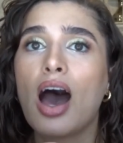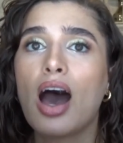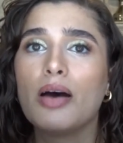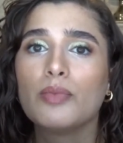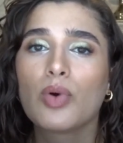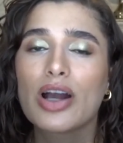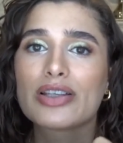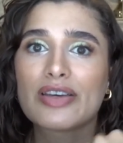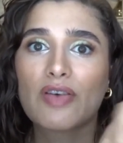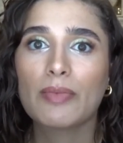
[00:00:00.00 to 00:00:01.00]
Um,
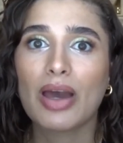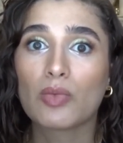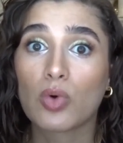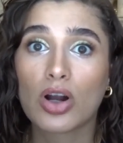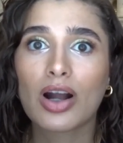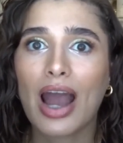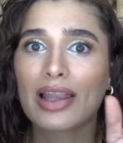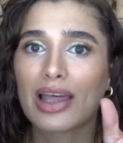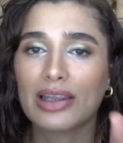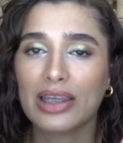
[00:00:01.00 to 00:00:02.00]
whereas if I'm at work, I
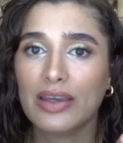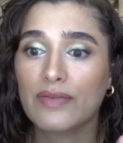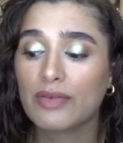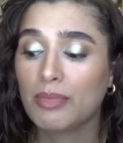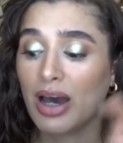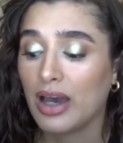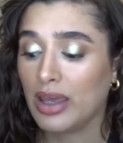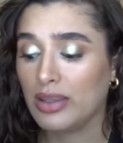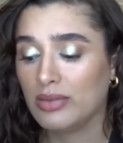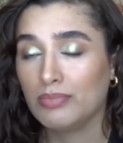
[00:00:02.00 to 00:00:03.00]
like leave
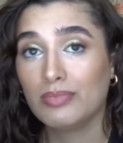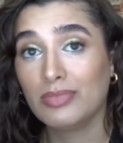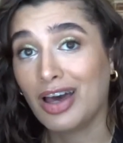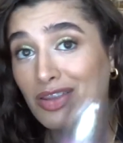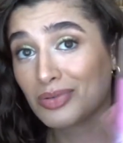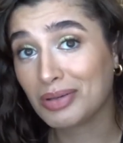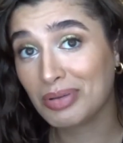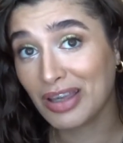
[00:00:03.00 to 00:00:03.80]
my the other one,